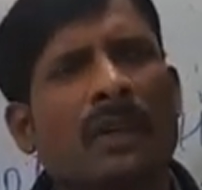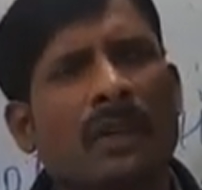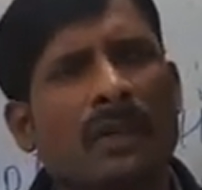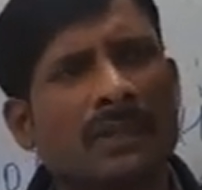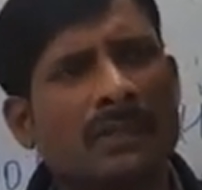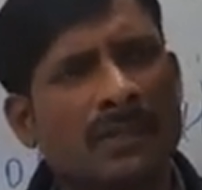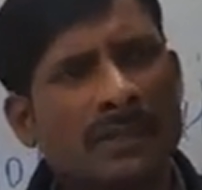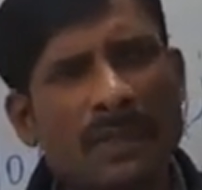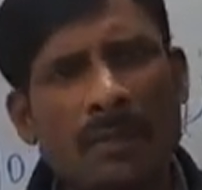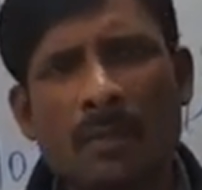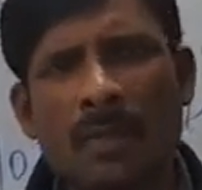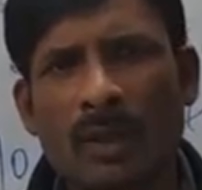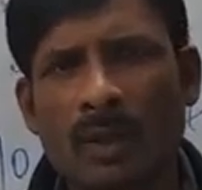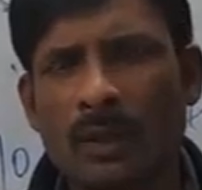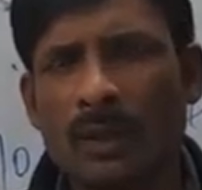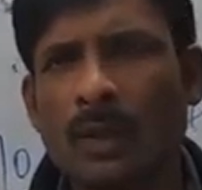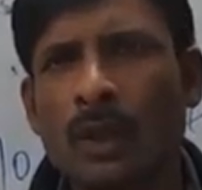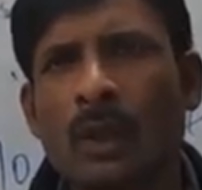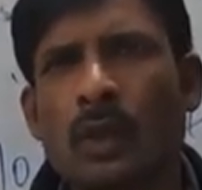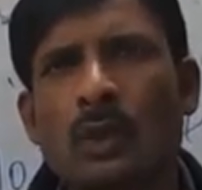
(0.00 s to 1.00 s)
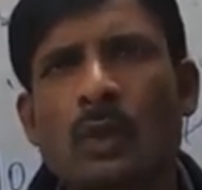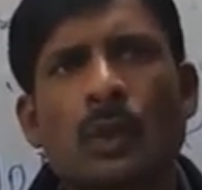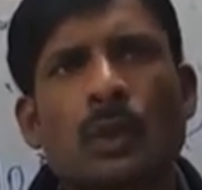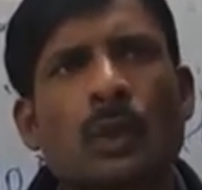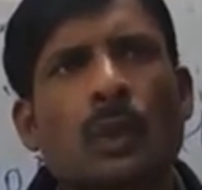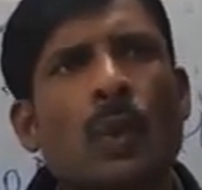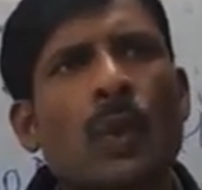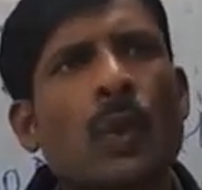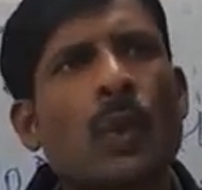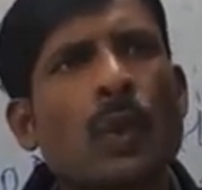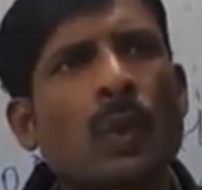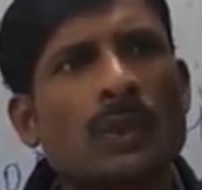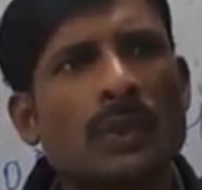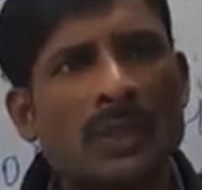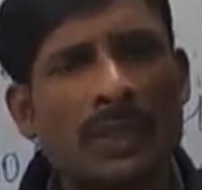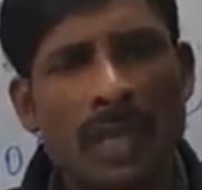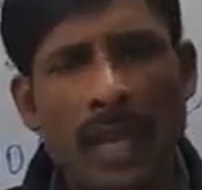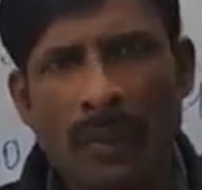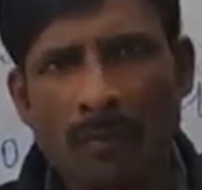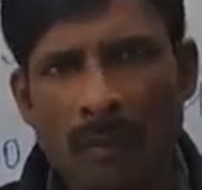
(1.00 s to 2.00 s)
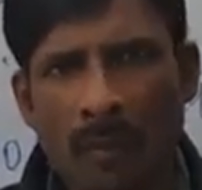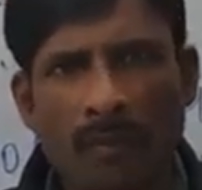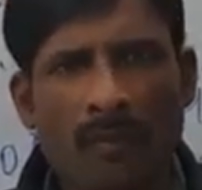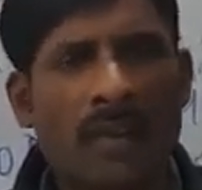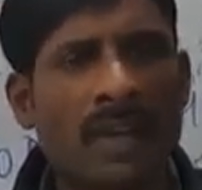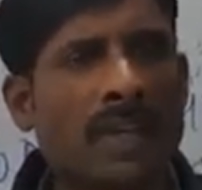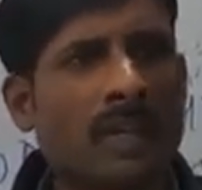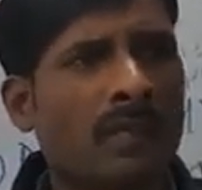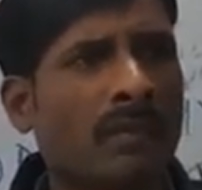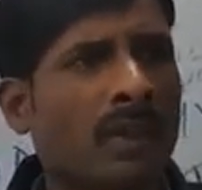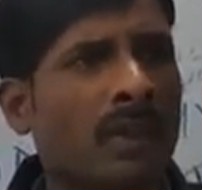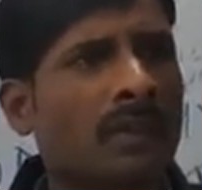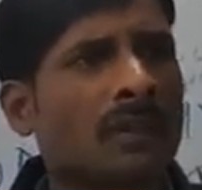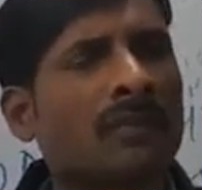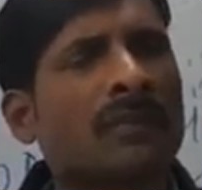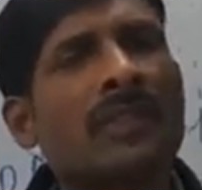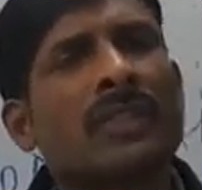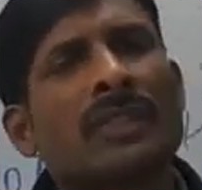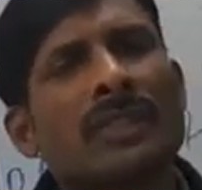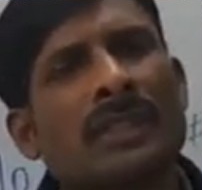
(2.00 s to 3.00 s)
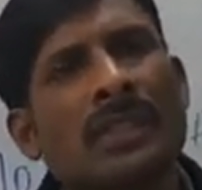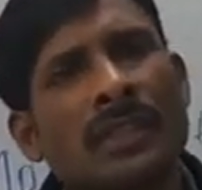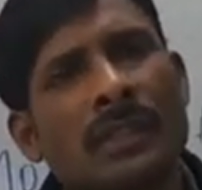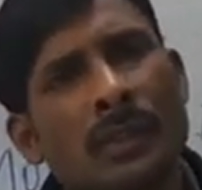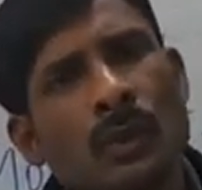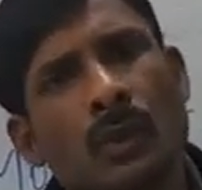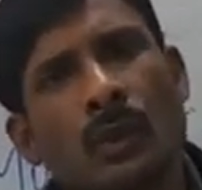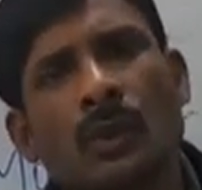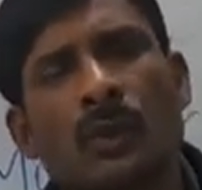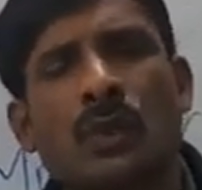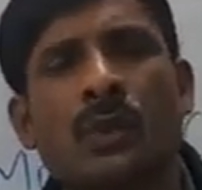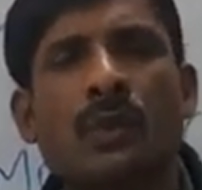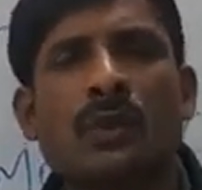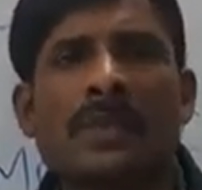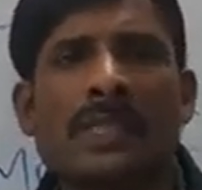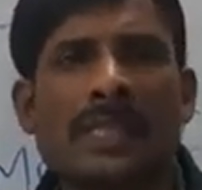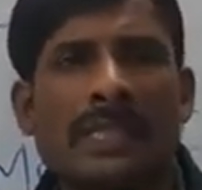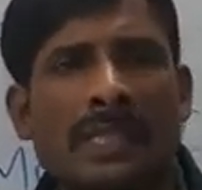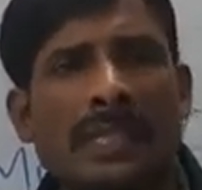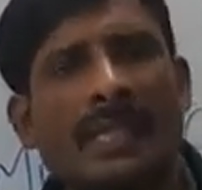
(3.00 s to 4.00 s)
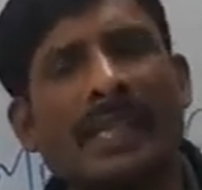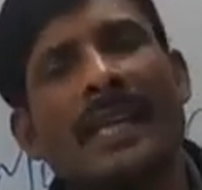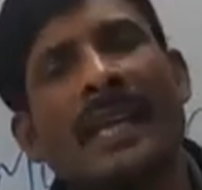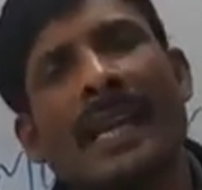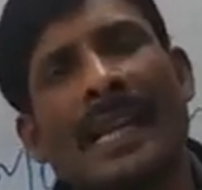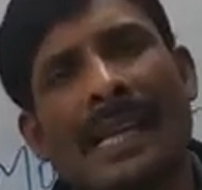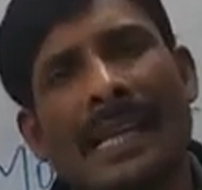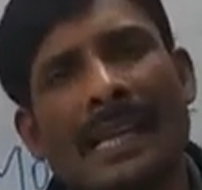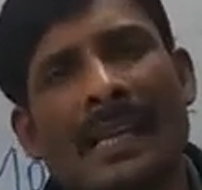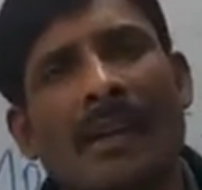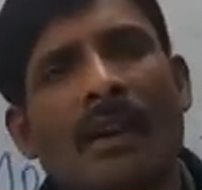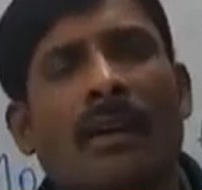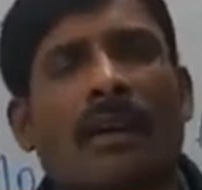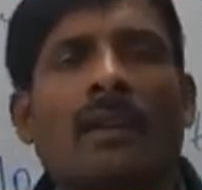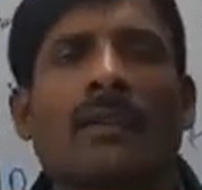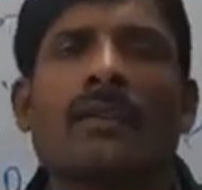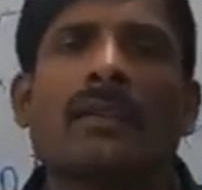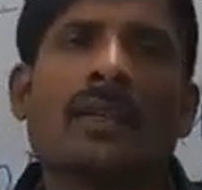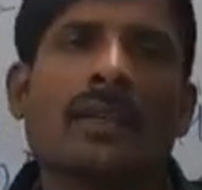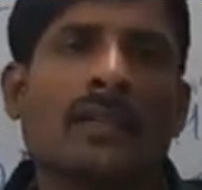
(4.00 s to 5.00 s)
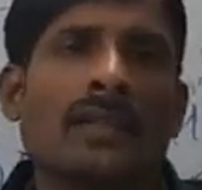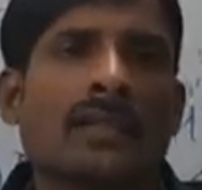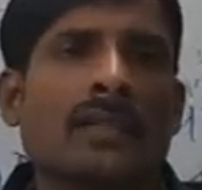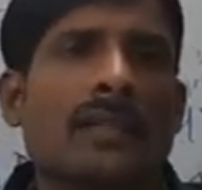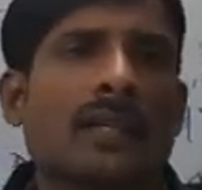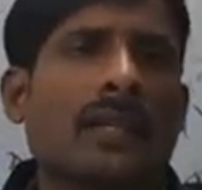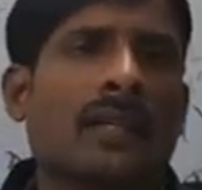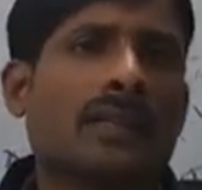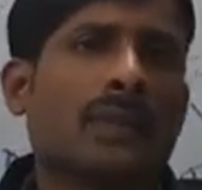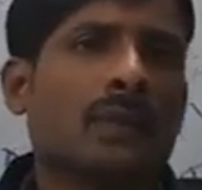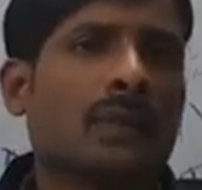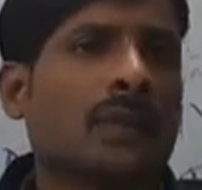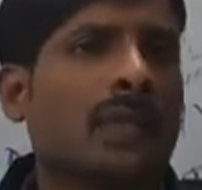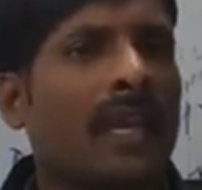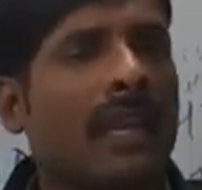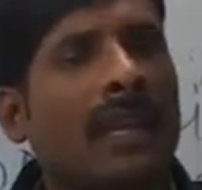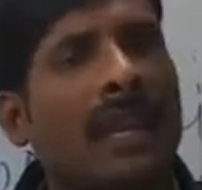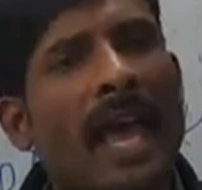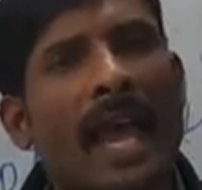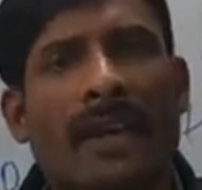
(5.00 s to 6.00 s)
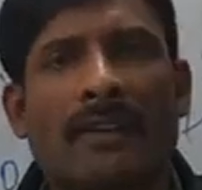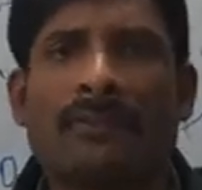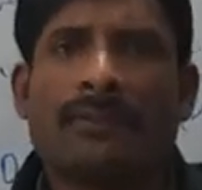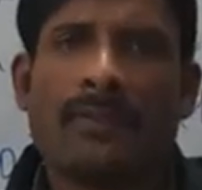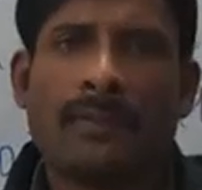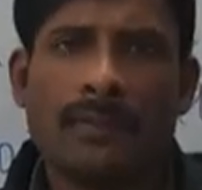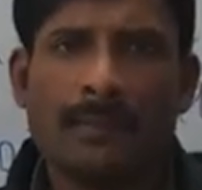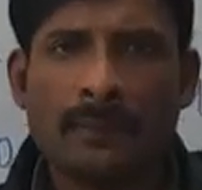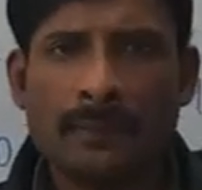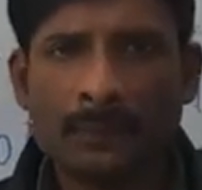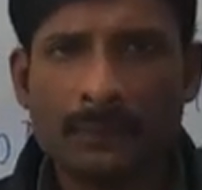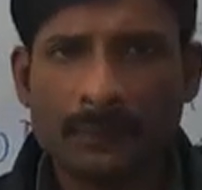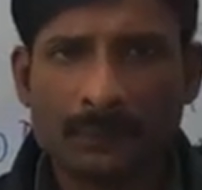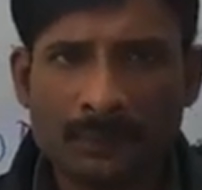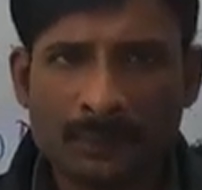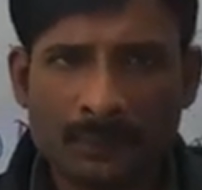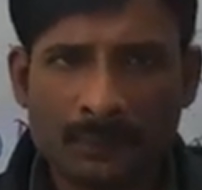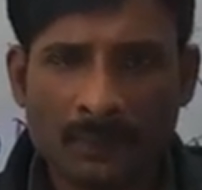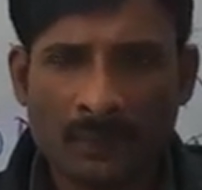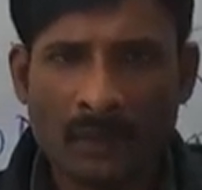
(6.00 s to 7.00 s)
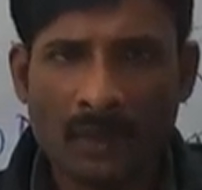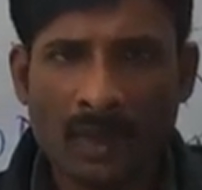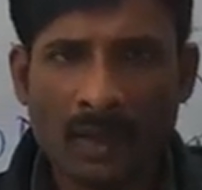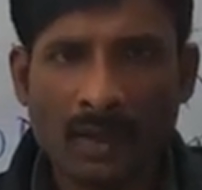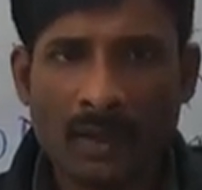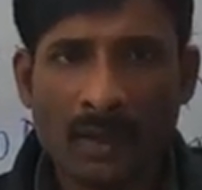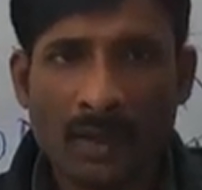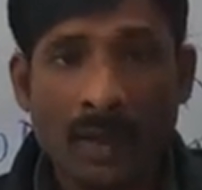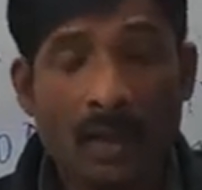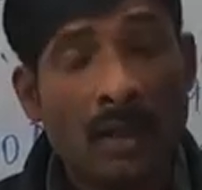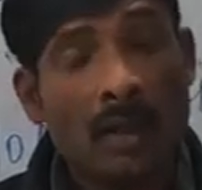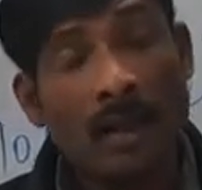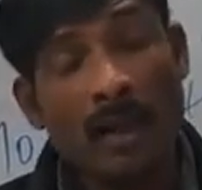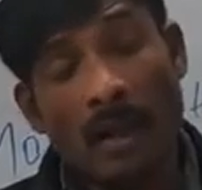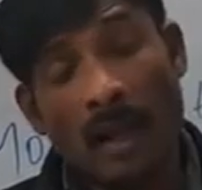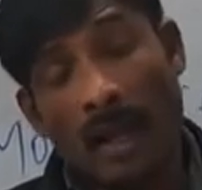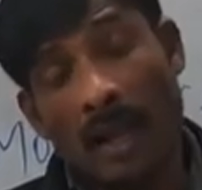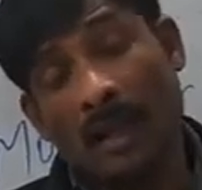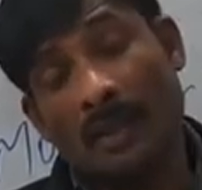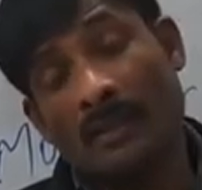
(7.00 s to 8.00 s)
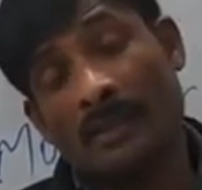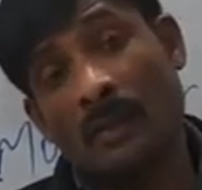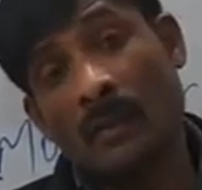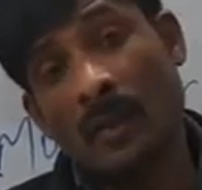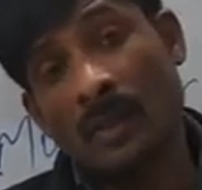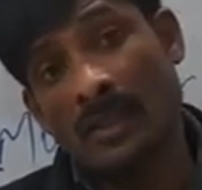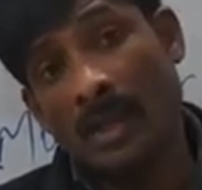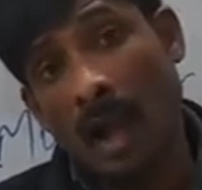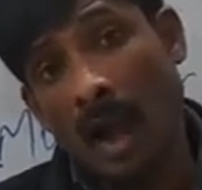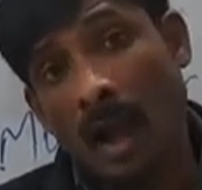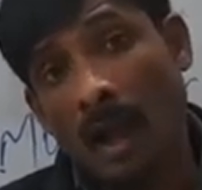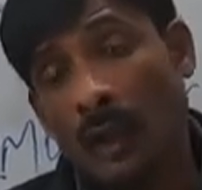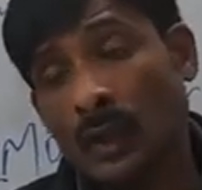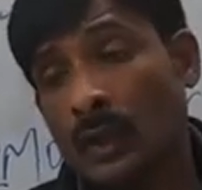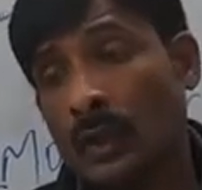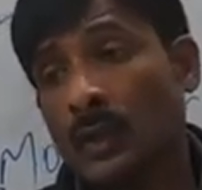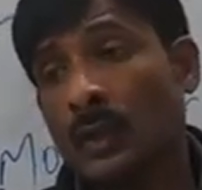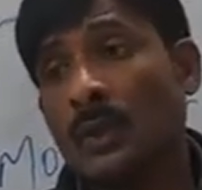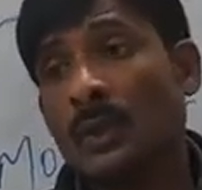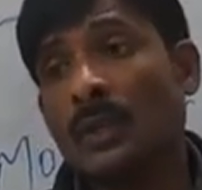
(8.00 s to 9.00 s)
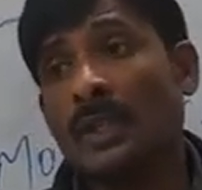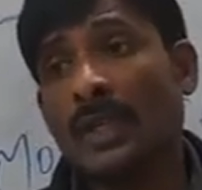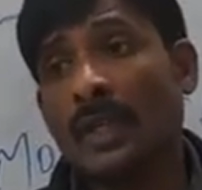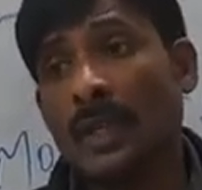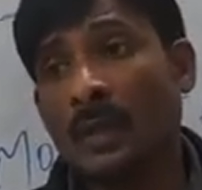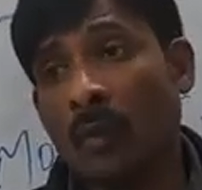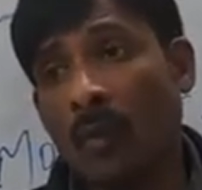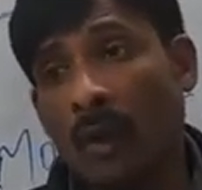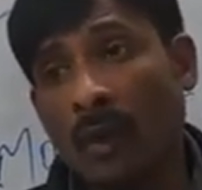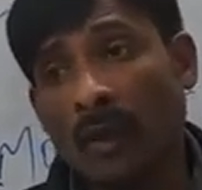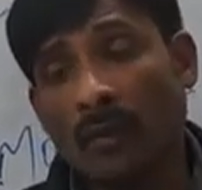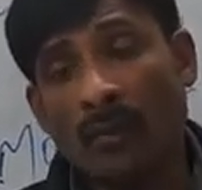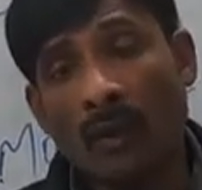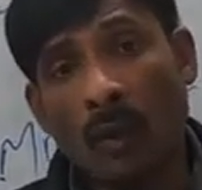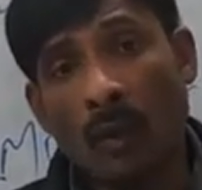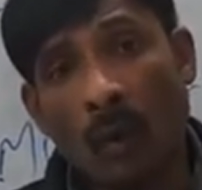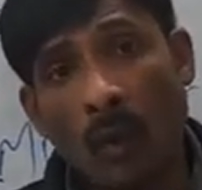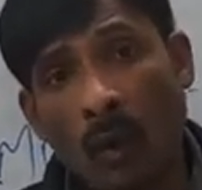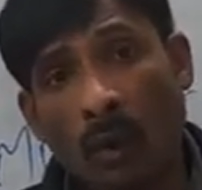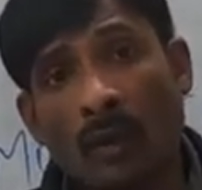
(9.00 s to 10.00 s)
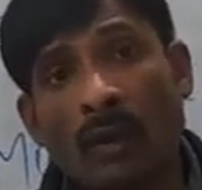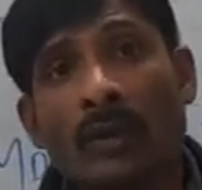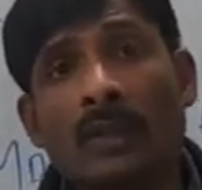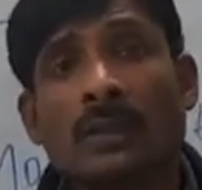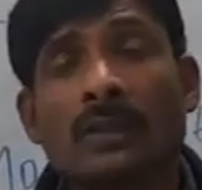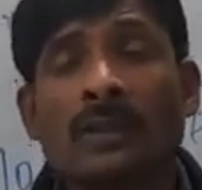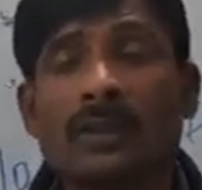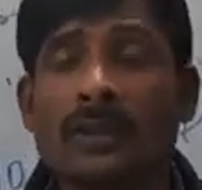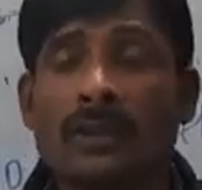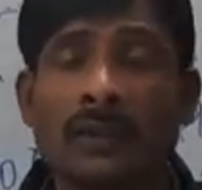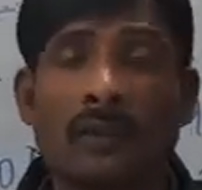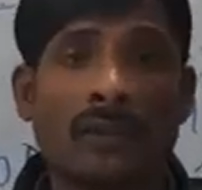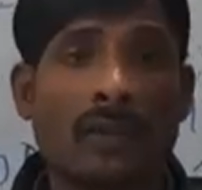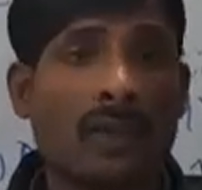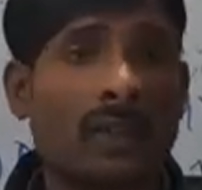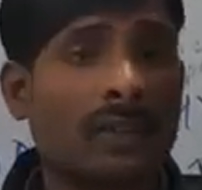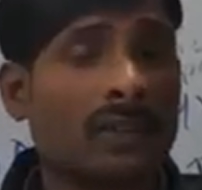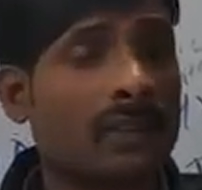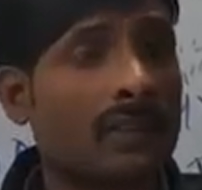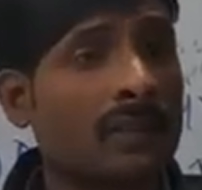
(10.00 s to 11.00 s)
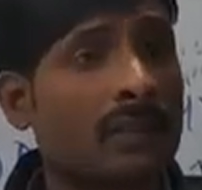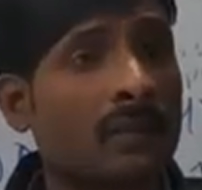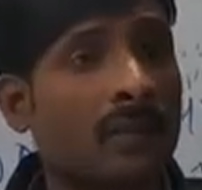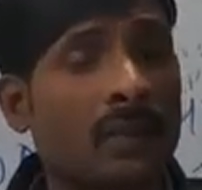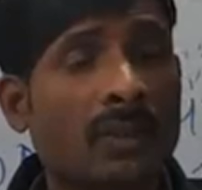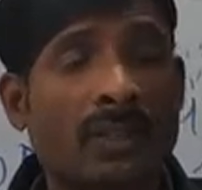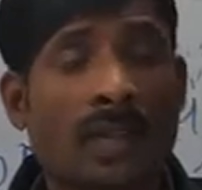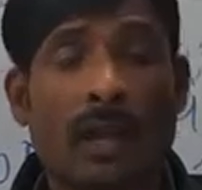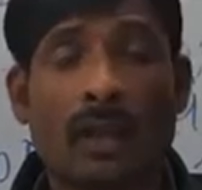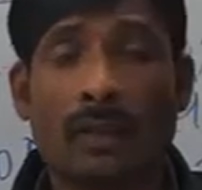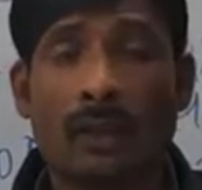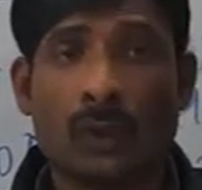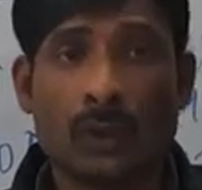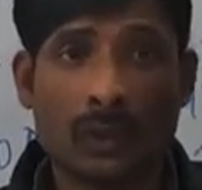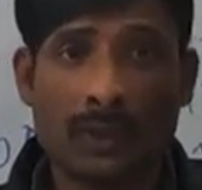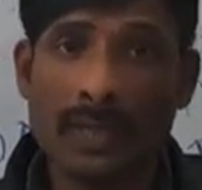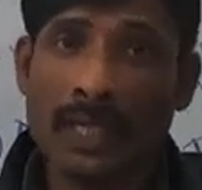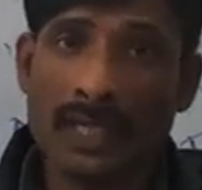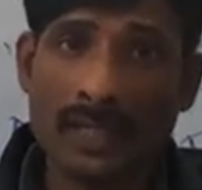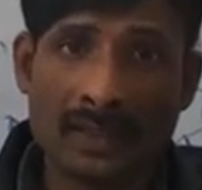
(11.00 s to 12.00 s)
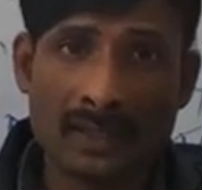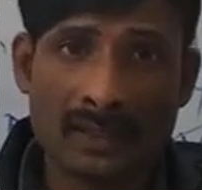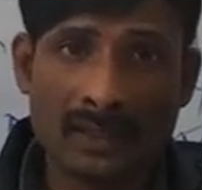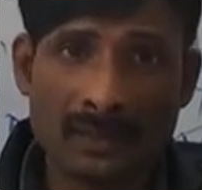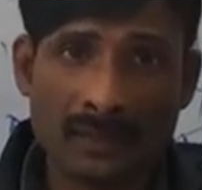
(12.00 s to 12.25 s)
similar to those type of animals which she used to see in her day-to-day life. And she was asked to take one of the corners where she was asked to sit,